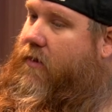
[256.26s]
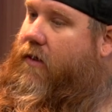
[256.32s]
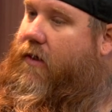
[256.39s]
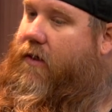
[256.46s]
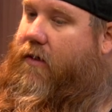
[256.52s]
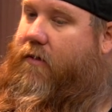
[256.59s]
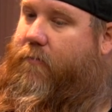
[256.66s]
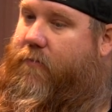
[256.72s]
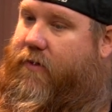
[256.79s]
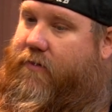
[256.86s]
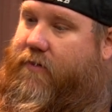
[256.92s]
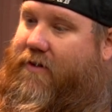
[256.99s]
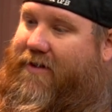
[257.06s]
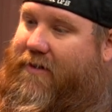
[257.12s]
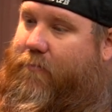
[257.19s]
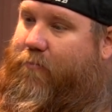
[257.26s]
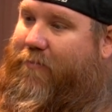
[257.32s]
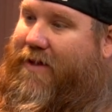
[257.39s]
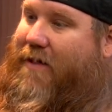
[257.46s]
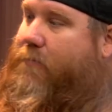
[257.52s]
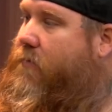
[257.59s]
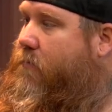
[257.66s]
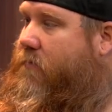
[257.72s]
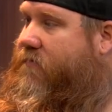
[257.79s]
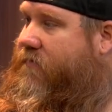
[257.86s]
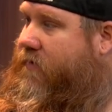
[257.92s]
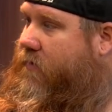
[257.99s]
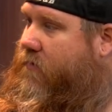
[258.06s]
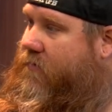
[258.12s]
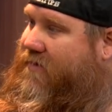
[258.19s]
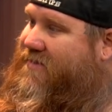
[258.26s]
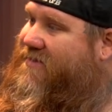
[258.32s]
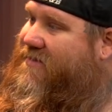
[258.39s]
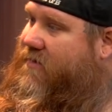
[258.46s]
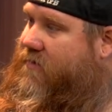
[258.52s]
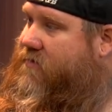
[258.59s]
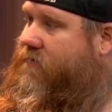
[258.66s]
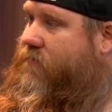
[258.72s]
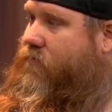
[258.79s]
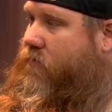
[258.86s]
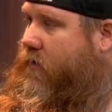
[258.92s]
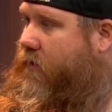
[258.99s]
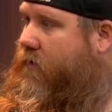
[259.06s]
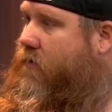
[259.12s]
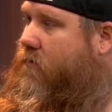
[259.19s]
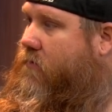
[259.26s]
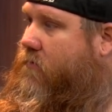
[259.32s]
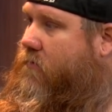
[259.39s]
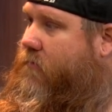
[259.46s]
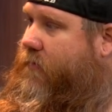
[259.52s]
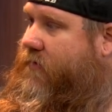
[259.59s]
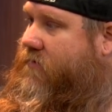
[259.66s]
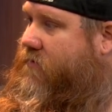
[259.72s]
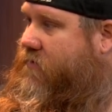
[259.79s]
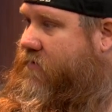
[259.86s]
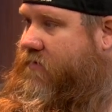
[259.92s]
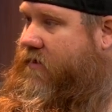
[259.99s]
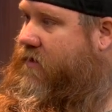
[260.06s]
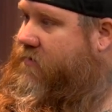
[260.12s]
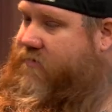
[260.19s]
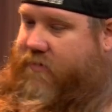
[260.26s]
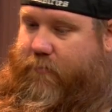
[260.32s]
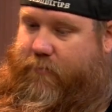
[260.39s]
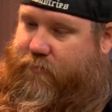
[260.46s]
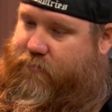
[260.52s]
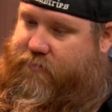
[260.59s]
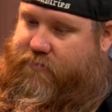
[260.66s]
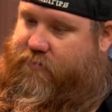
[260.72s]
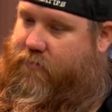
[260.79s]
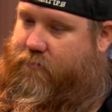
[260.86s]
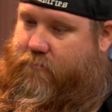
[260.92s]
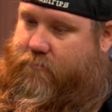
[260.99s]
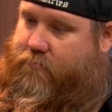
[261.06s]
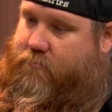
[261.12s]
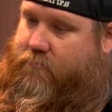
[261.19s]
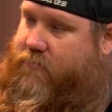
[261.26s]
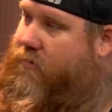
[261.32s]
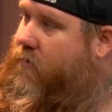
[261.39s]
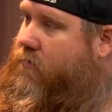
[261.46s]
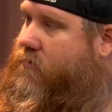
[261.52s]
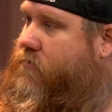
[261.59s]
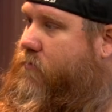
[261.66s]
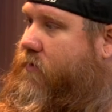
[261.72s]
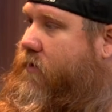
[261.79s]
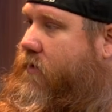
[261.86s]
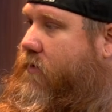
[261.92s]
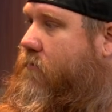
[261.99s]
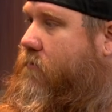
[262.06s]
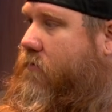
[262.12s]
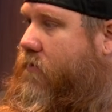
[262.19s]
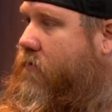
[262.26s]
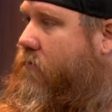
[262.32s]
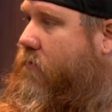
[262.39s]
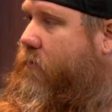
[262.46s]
Um, and then a minimum of a year extensive training because this is not something you just go talk to a kid and do.